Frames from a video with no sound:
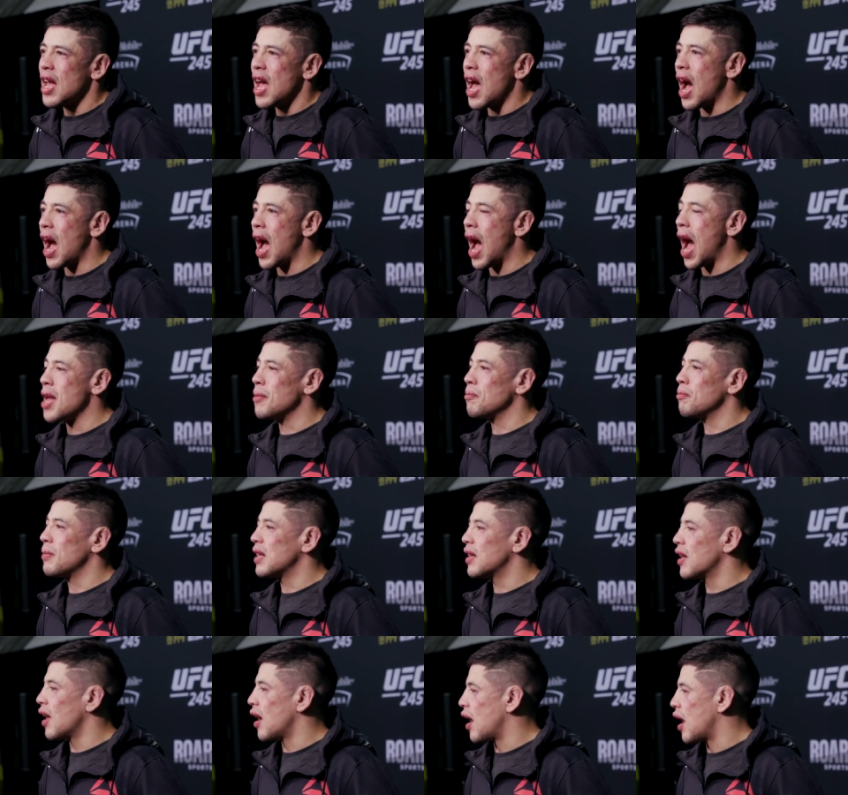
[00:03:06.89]
Uh, I
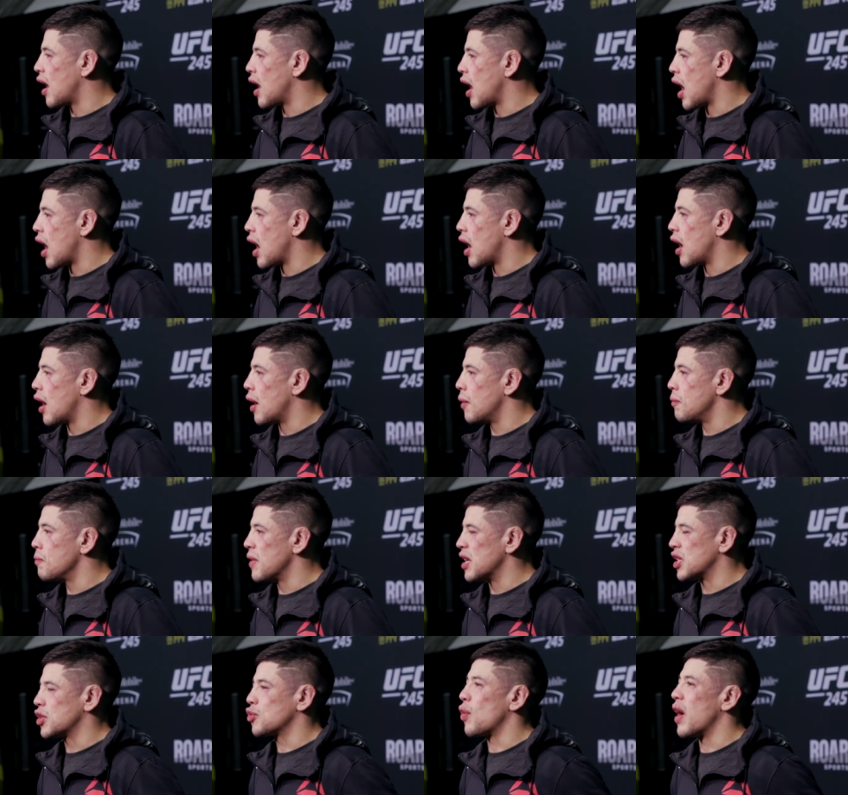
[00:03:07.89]
meet a, a,
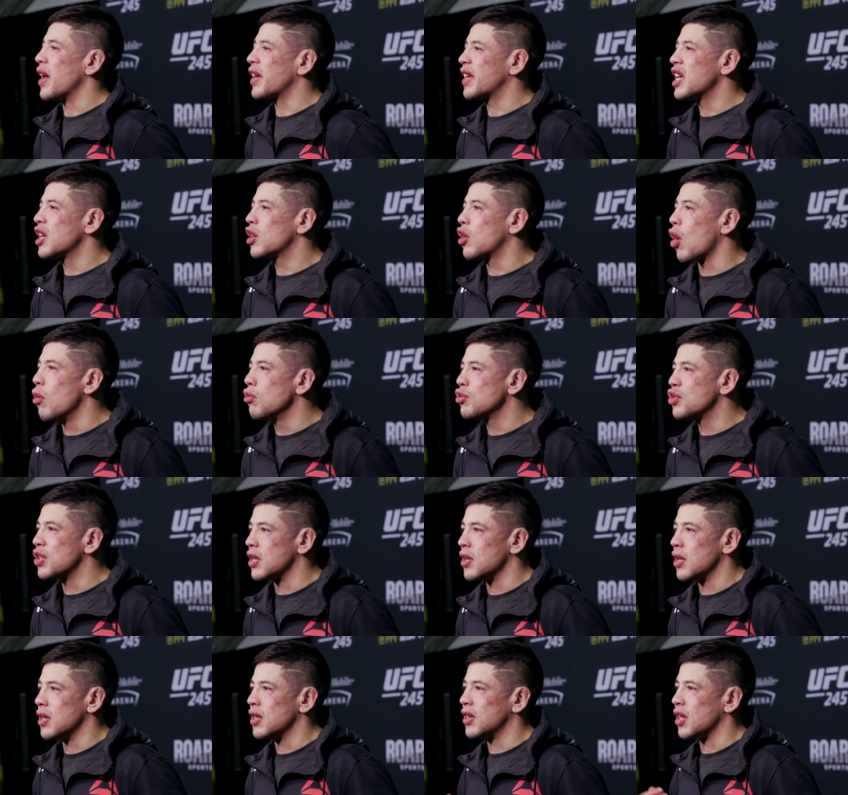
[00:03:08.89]
a, striking coach
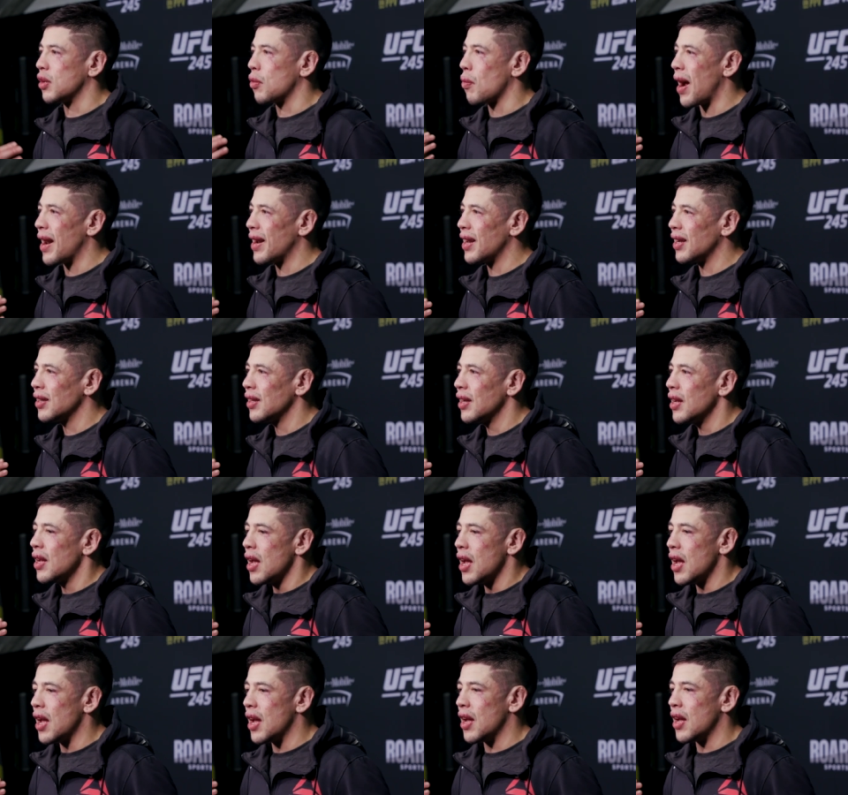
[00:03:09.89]
in, in Tijuana,
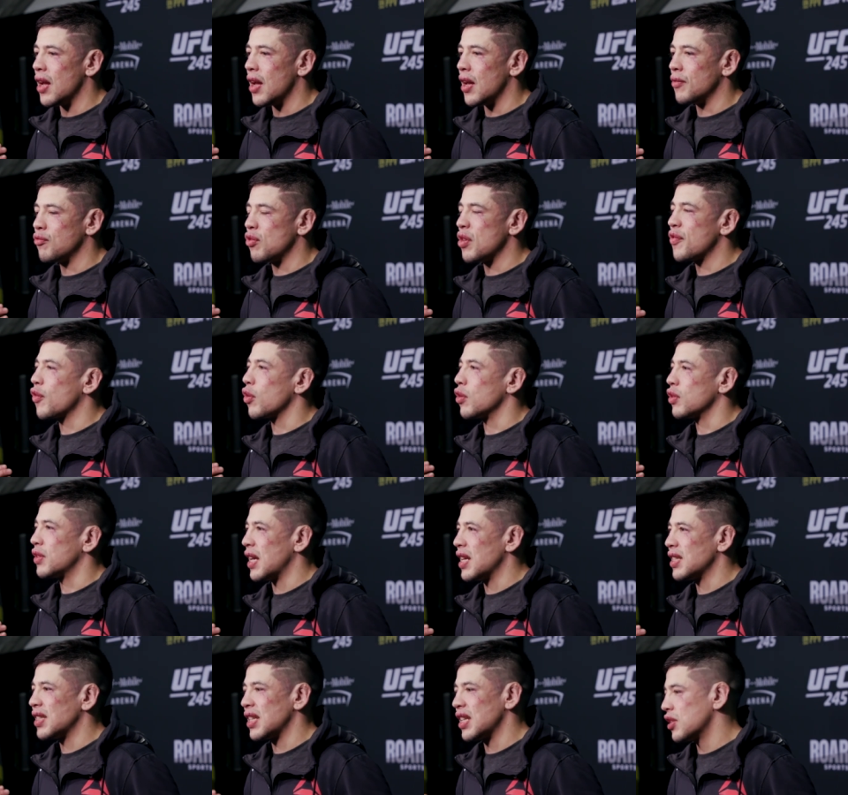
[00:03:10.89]
uh, Drift
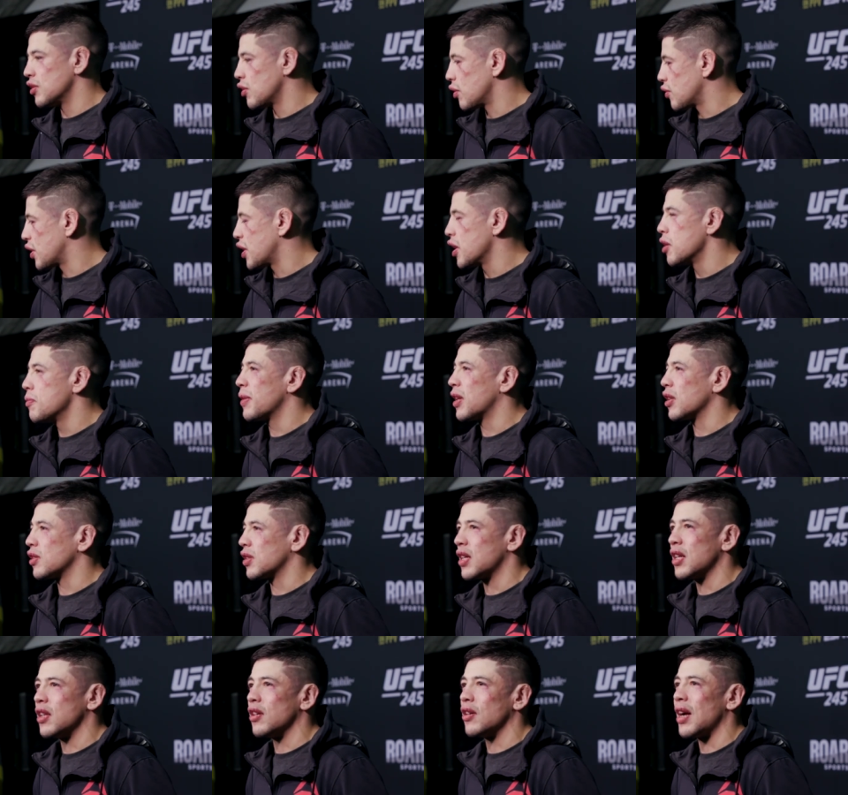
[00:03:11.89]
Cortez. He's not here
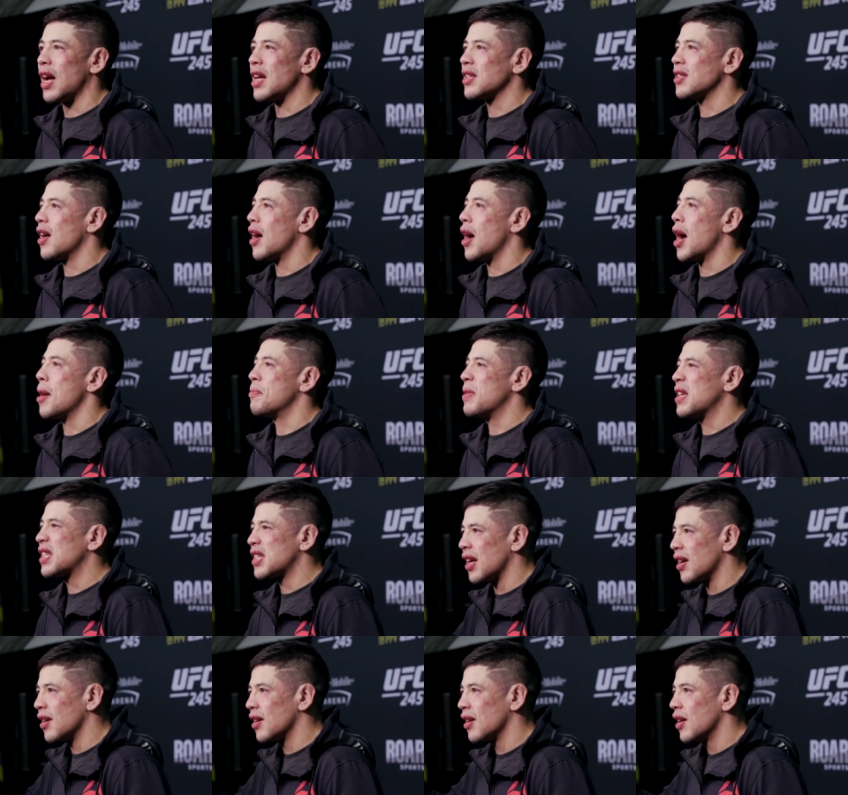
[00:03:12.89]
because he don't has a, a
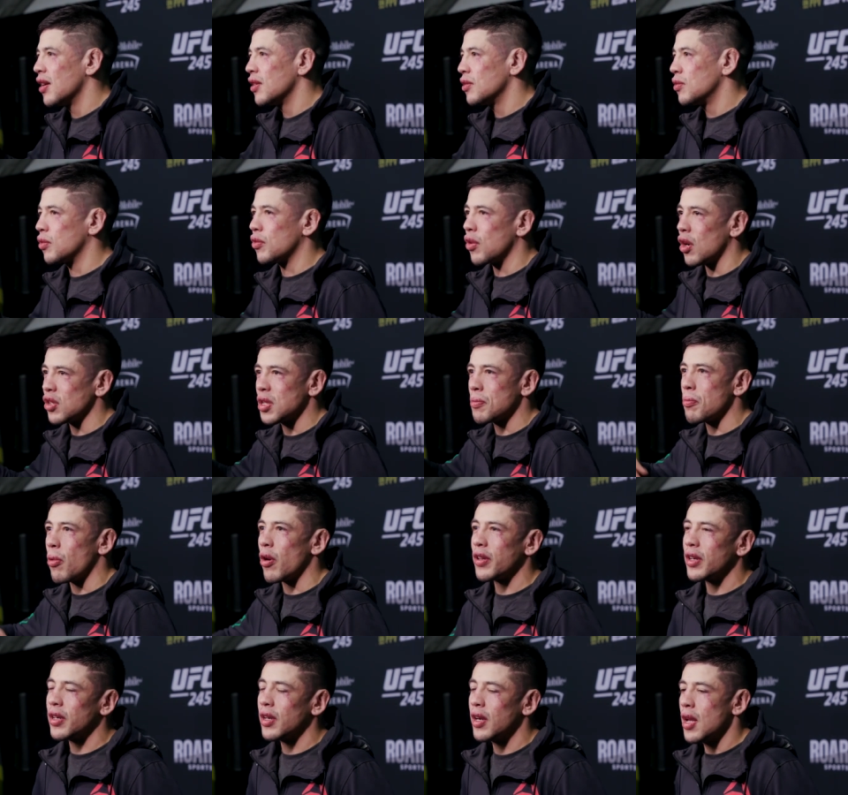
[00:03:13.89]
visa to cross the
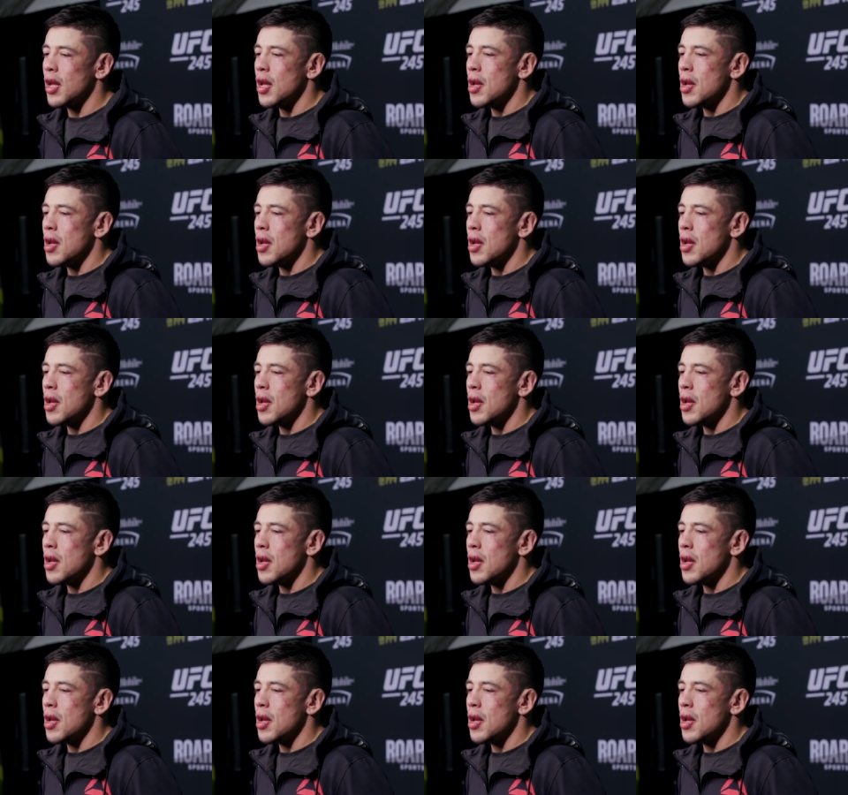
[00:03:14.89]
border,